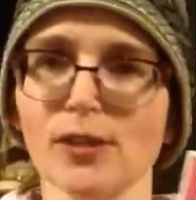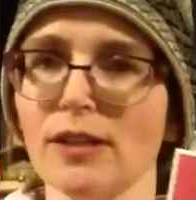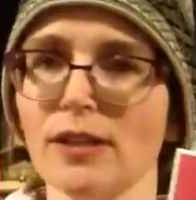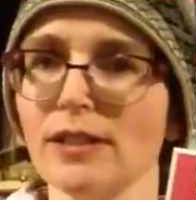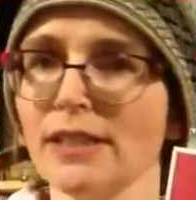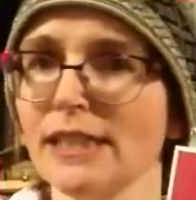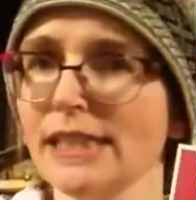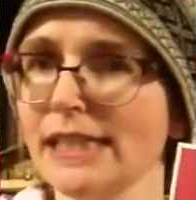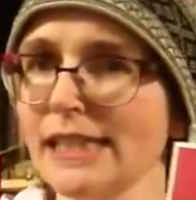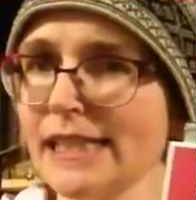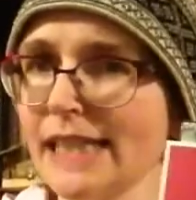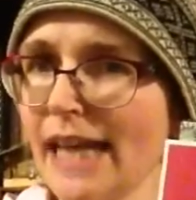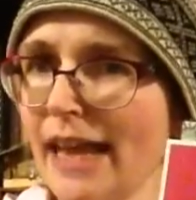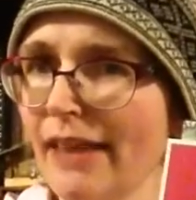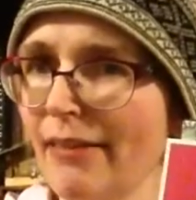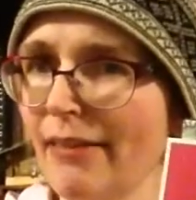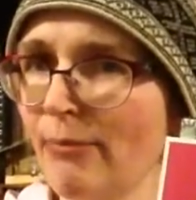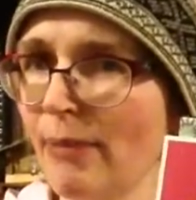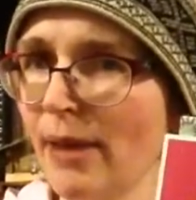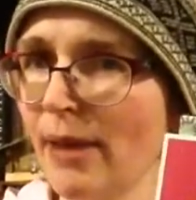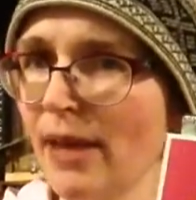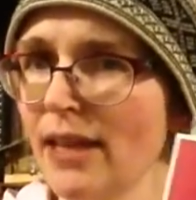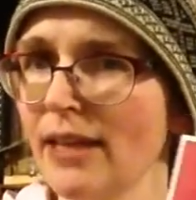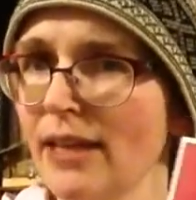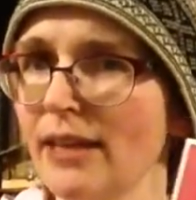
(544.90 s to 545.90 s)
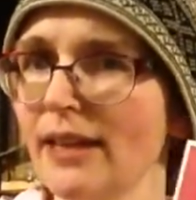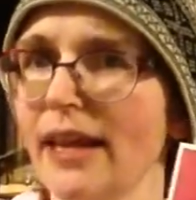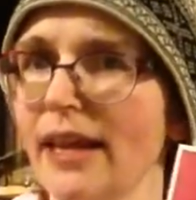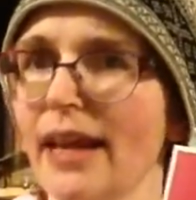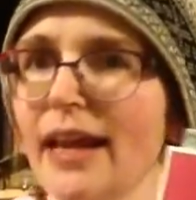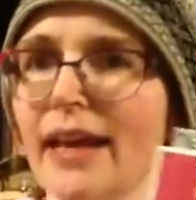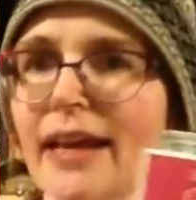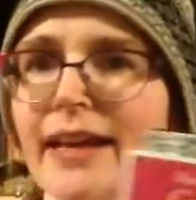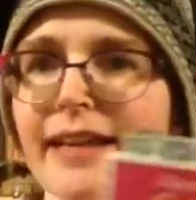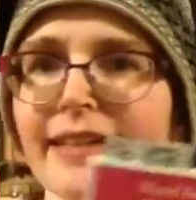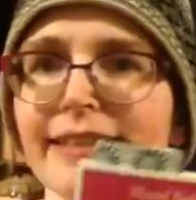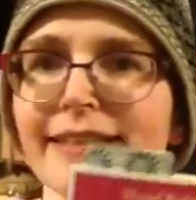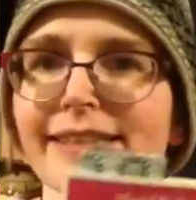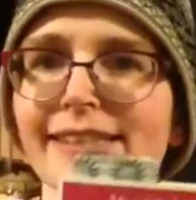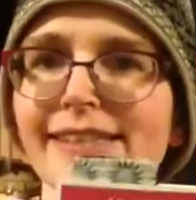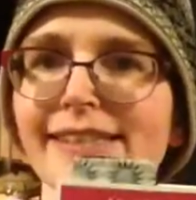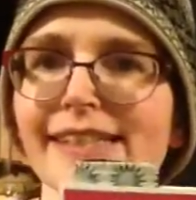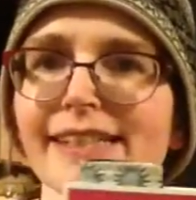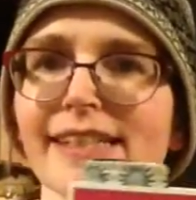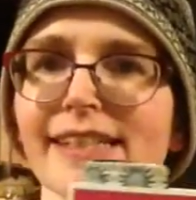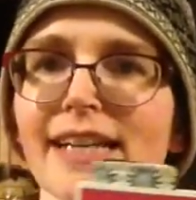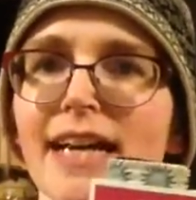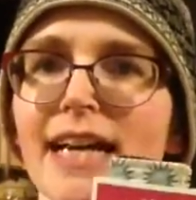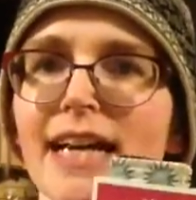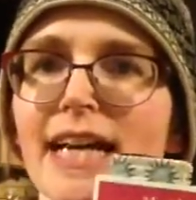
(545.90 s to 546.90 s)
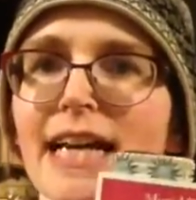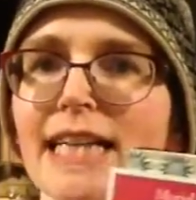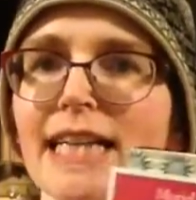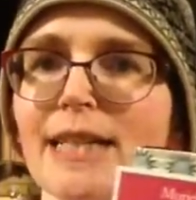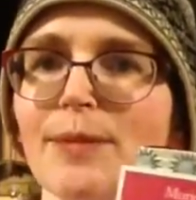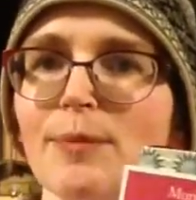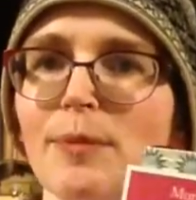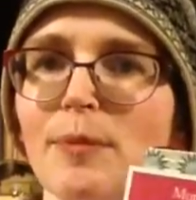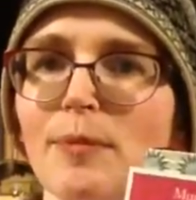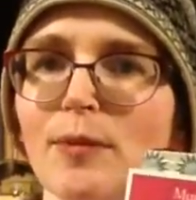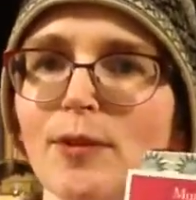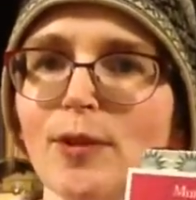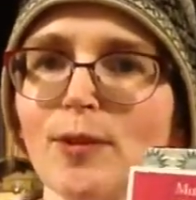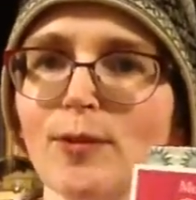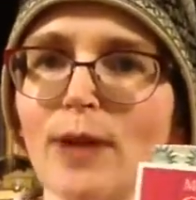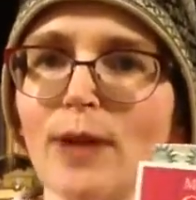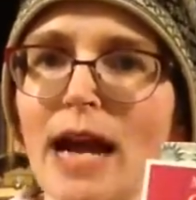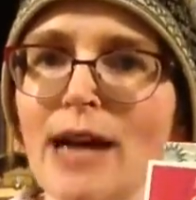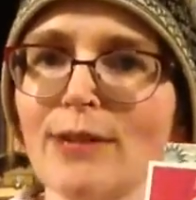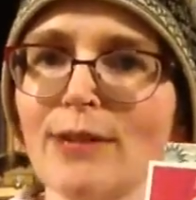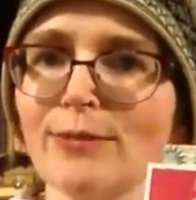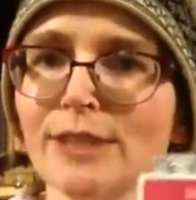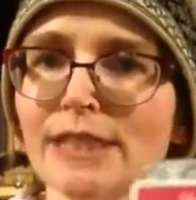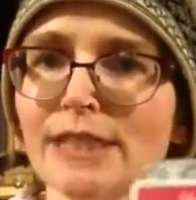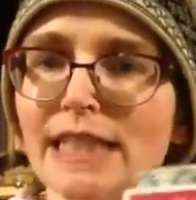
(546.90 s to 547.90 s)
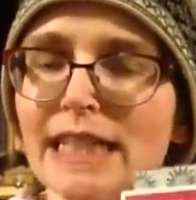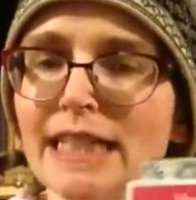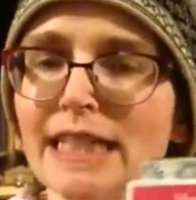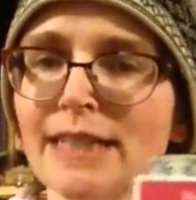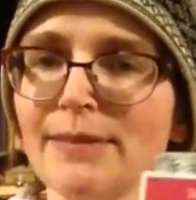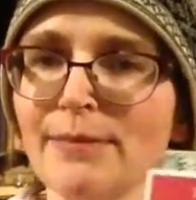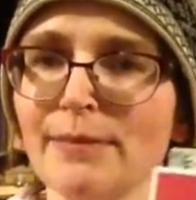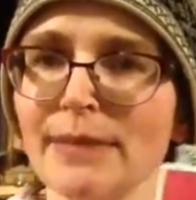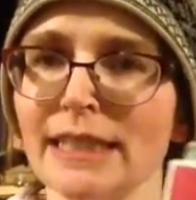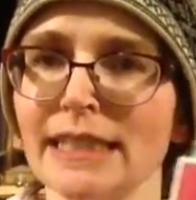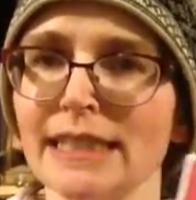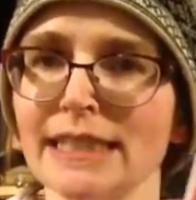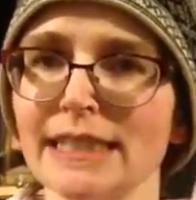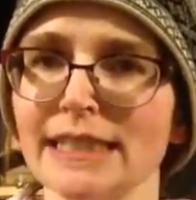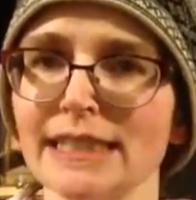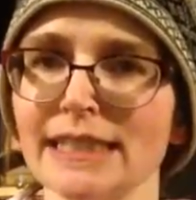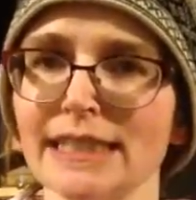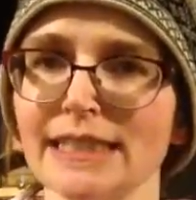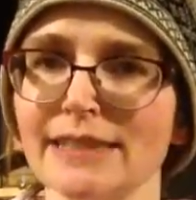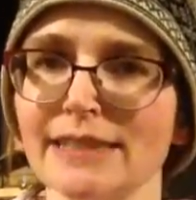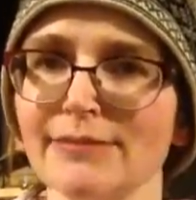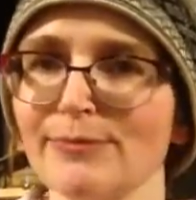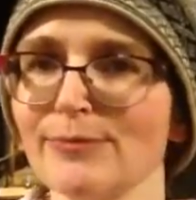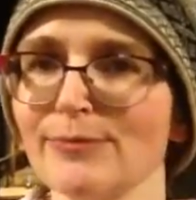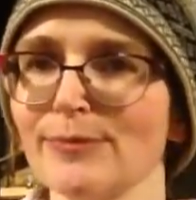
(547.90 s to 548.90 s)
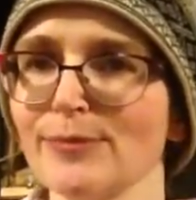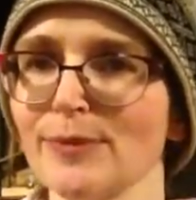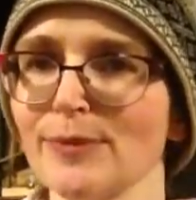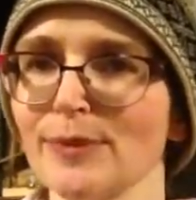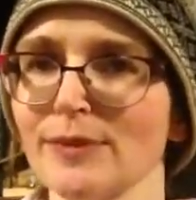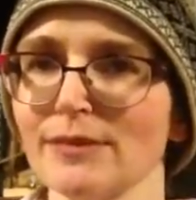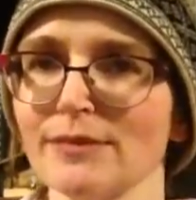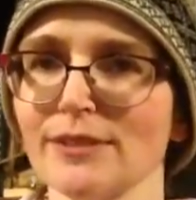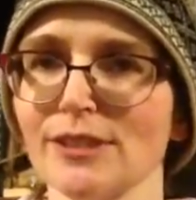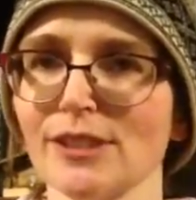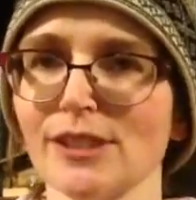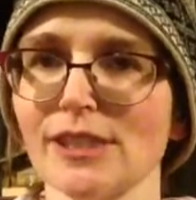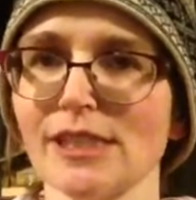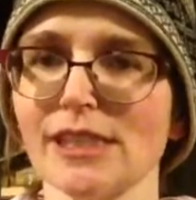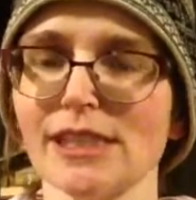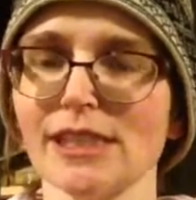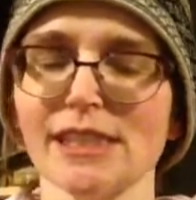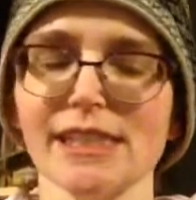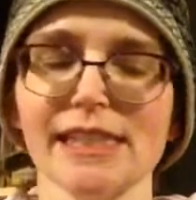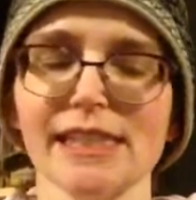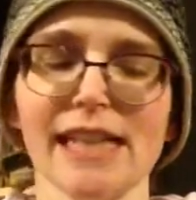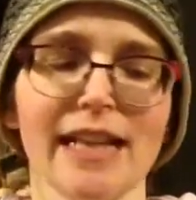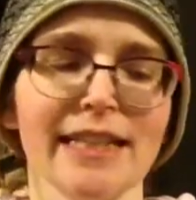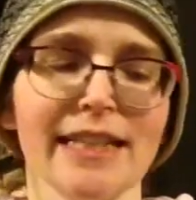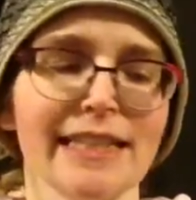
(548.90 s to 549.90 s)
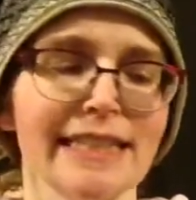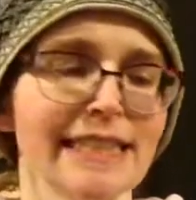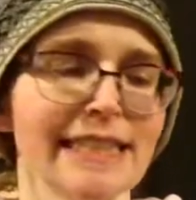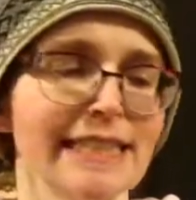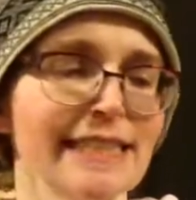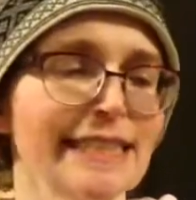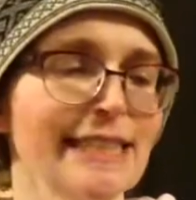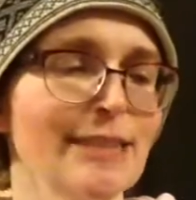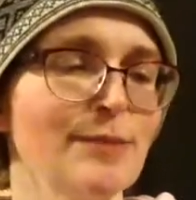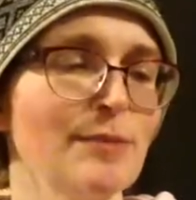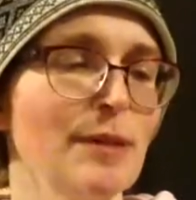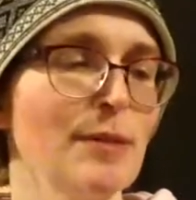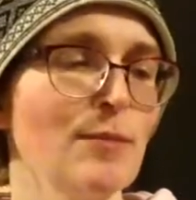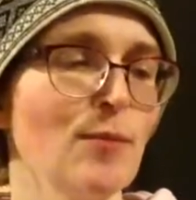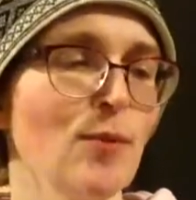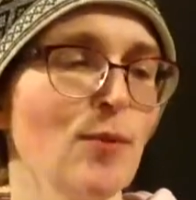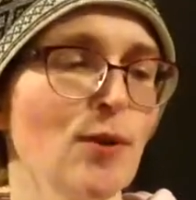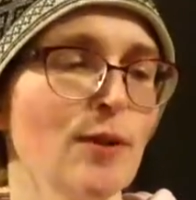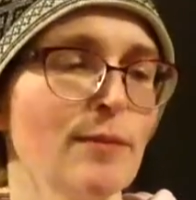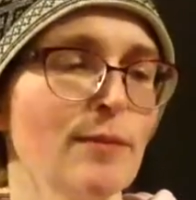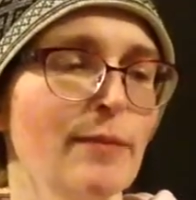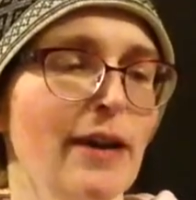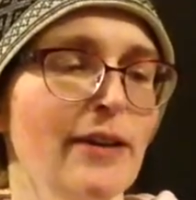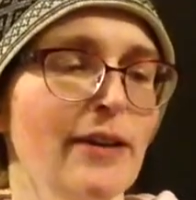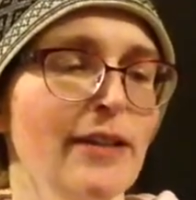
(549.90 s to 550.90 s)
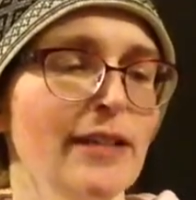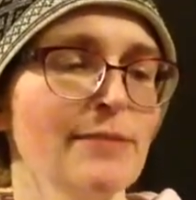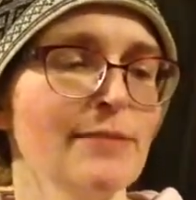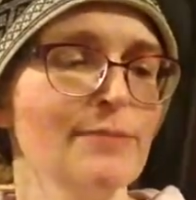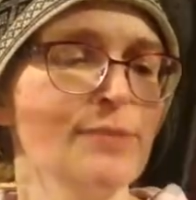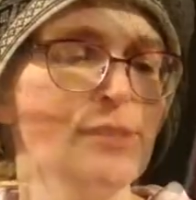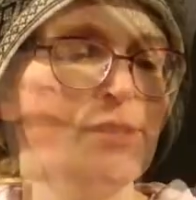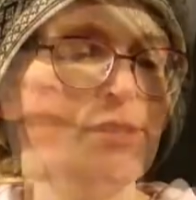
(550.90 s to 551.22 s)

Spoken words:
on his deathbed and people around him, and just telling a little bit more about him.